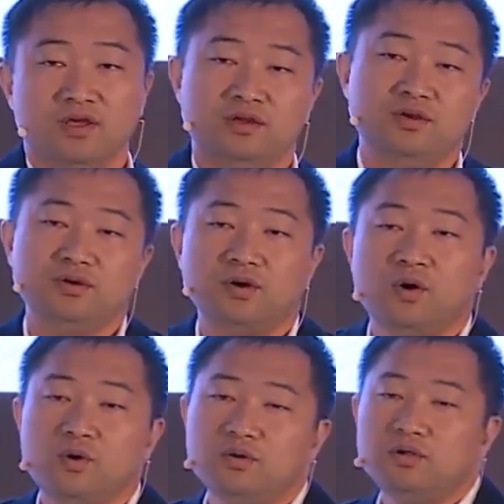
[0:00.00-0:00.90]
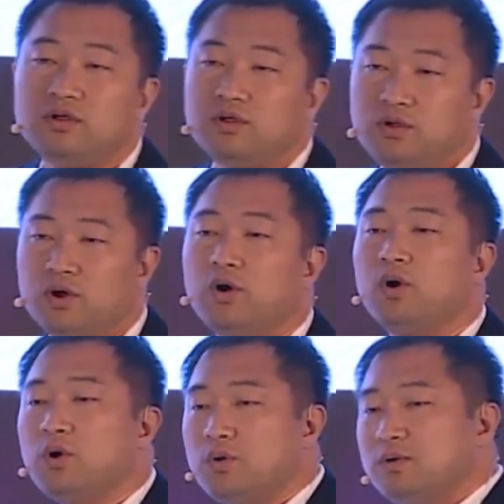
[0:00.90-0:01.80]
You own your
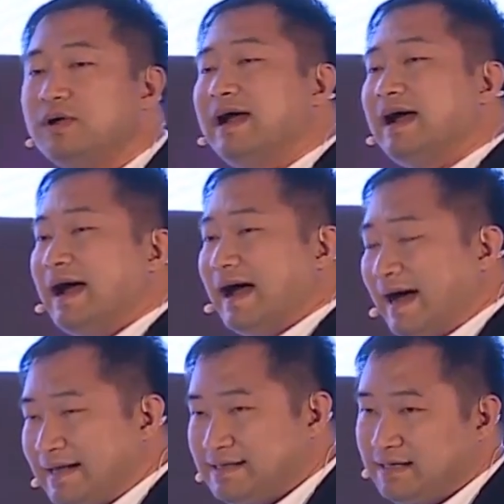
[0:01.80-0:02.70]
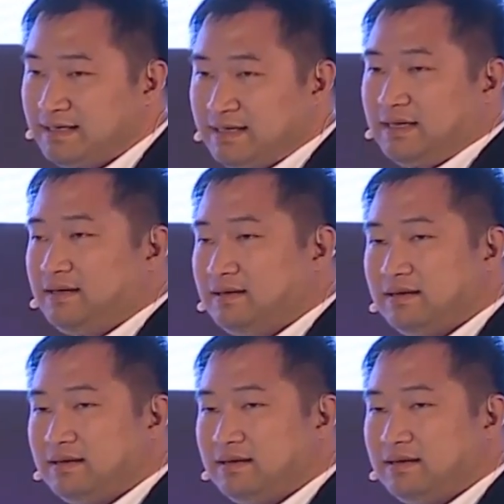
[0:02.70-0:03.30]
own identity.